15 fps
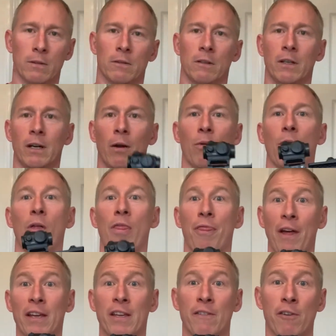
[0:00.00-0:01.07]
All right,
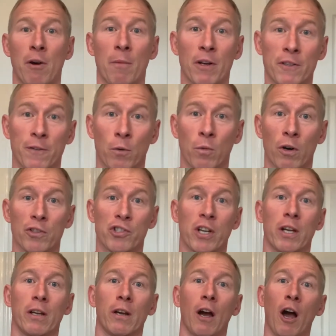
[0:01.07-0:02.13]
thank you very much for
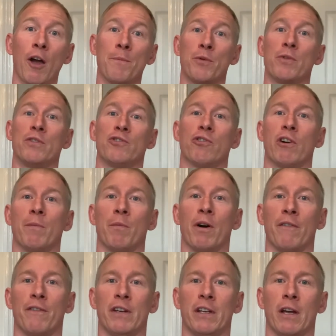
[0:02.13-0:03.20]
watching. Hope you enjoyed my
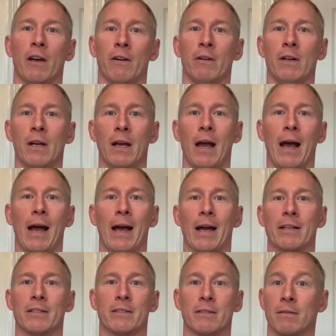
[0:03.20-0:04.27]
video
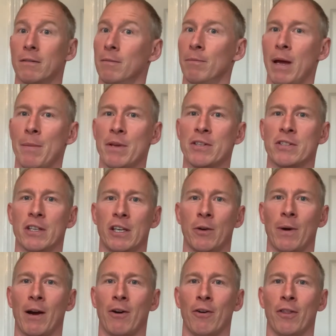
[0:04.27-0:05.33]
and maybe see you
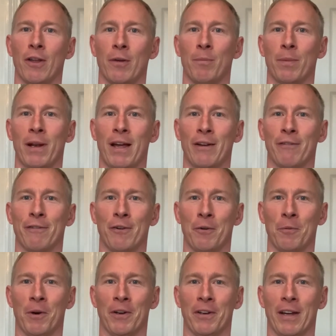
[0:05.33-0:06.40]
out on the playing field
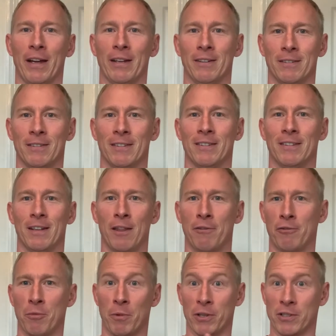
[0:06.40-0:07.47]
one day
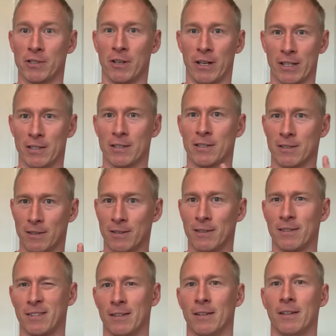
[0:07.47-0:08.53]
through my sights.
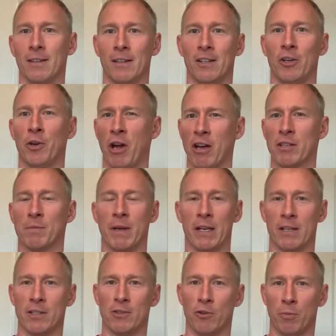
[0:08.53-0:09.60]
You'll know it's me
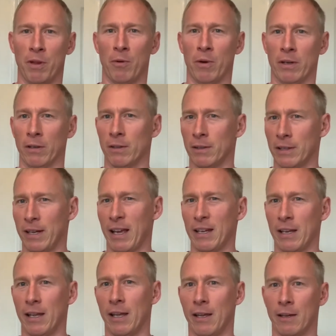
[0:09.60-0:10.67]
because you'll be the one getting
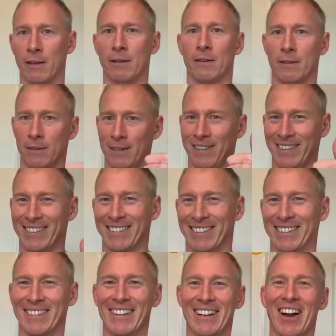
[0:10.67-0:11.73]
hit.
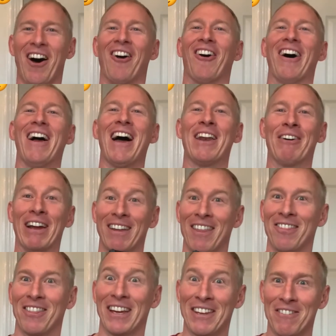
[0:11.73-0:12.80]
All right, anyway,
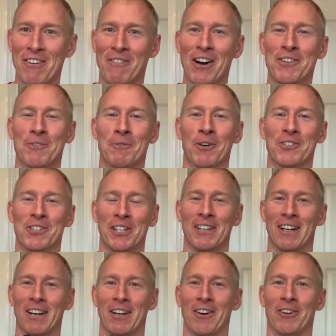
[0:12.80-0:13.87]
thank you very much for watching
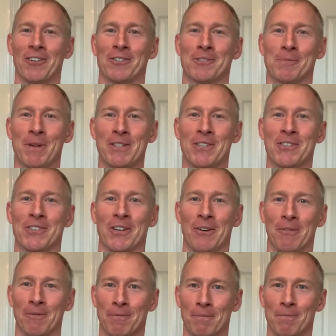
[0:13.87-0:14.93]
and I'll speak to you
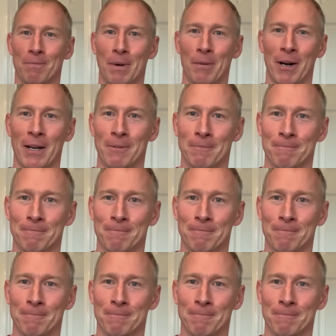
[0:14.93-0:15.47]
soon. Bye-bye.